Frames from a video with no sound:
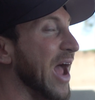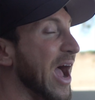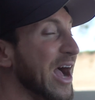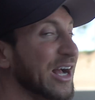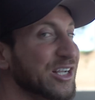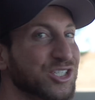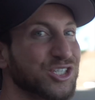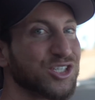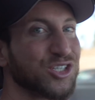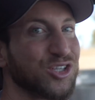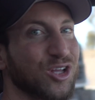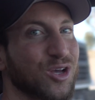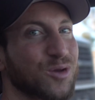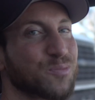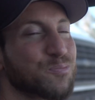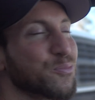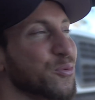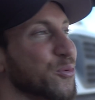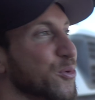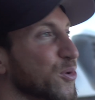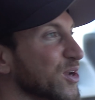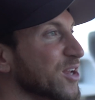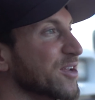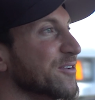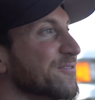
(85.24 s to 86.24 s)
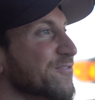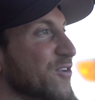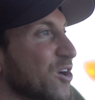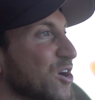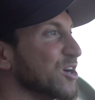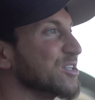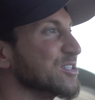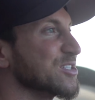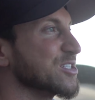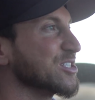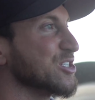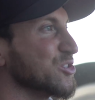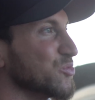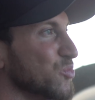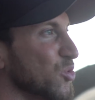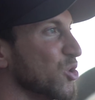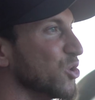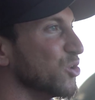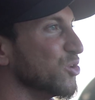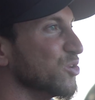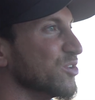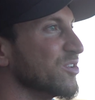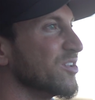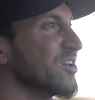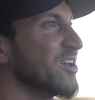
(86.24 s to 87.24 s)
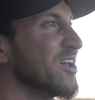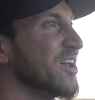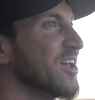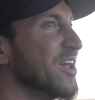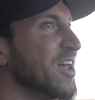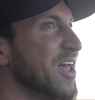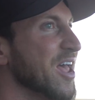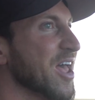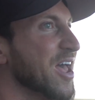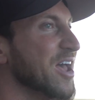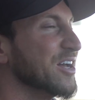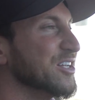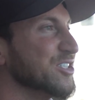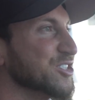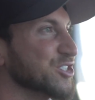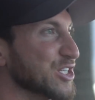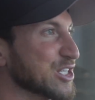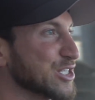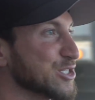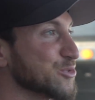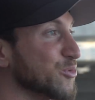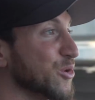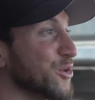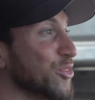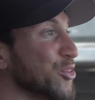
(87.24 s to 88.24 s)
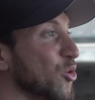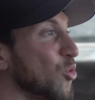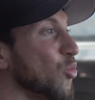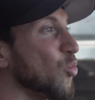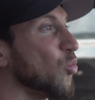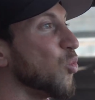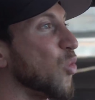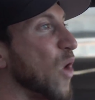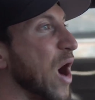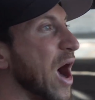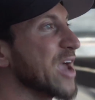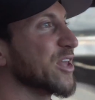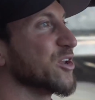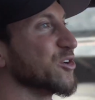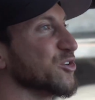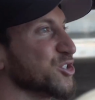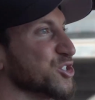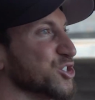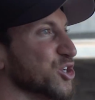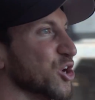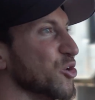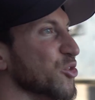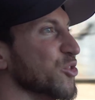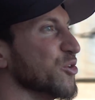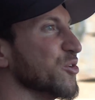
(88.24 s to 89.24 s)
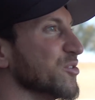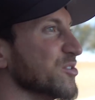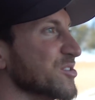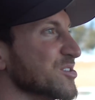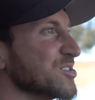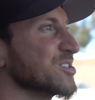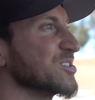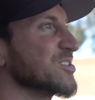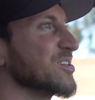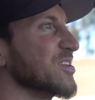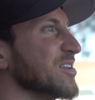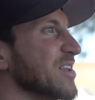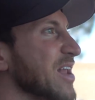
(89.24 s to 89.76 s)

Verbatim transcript: I actually look pretty fucking swole just with wider shoulders.